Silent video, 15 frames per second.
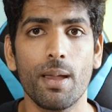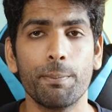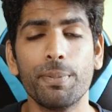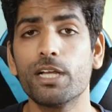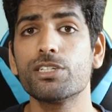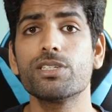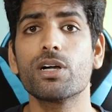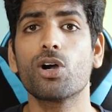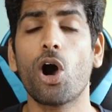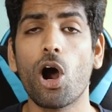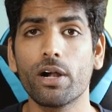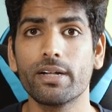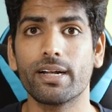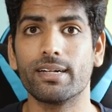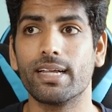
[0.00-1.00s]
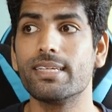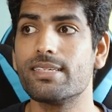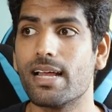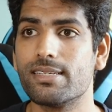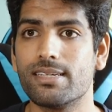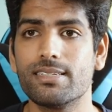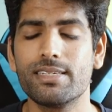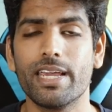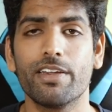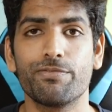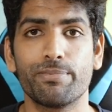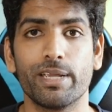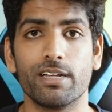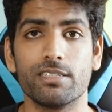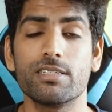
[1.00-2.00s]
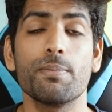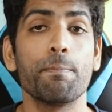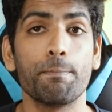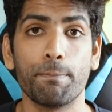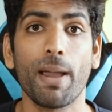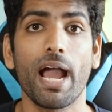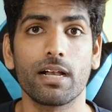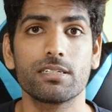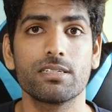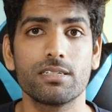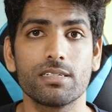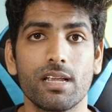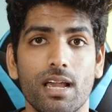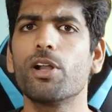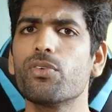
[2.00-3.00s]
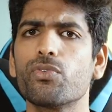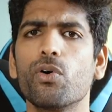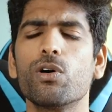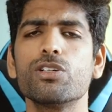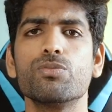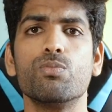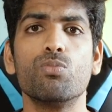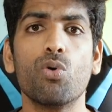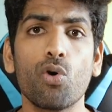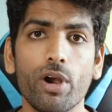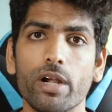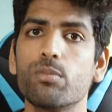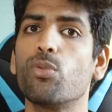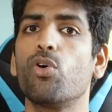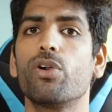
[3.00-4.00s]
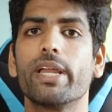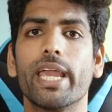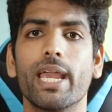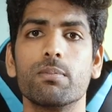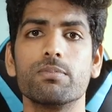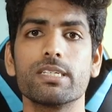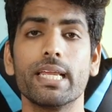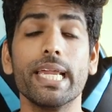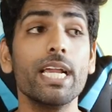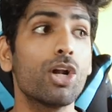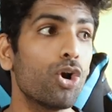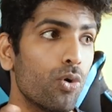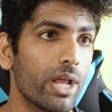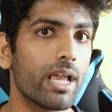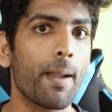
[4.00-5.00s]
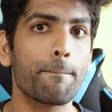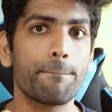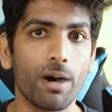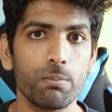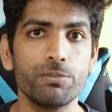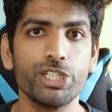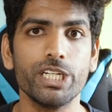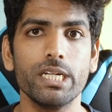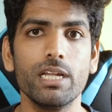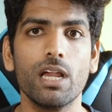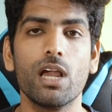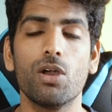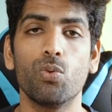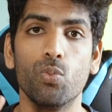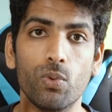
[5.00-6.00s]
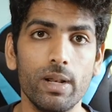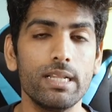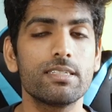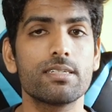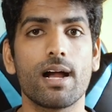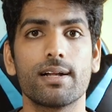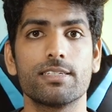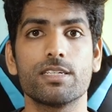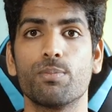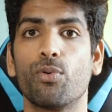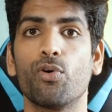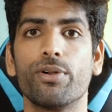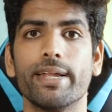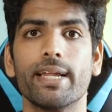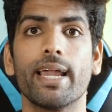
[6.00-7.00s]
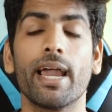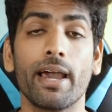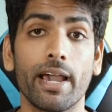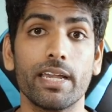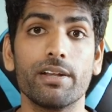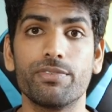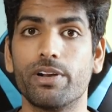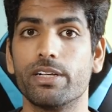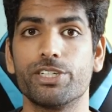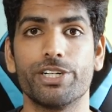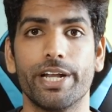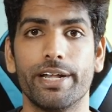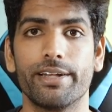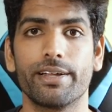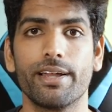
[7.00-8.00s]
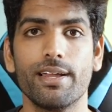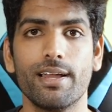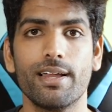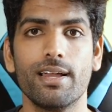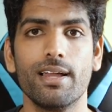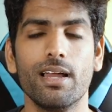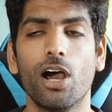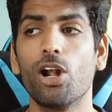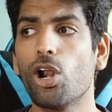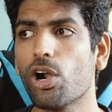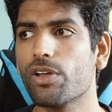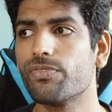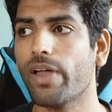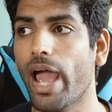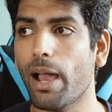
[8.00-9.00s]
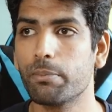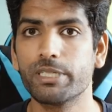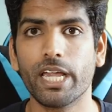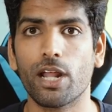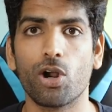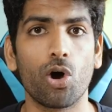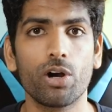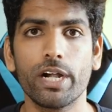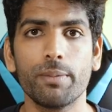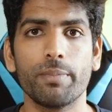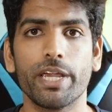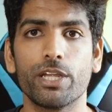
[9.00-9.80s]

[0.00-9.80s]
because the content is at 60 FPS max. But of course, more and more games, including PUBG, will start supporting high refresh rate. A lot of apps can already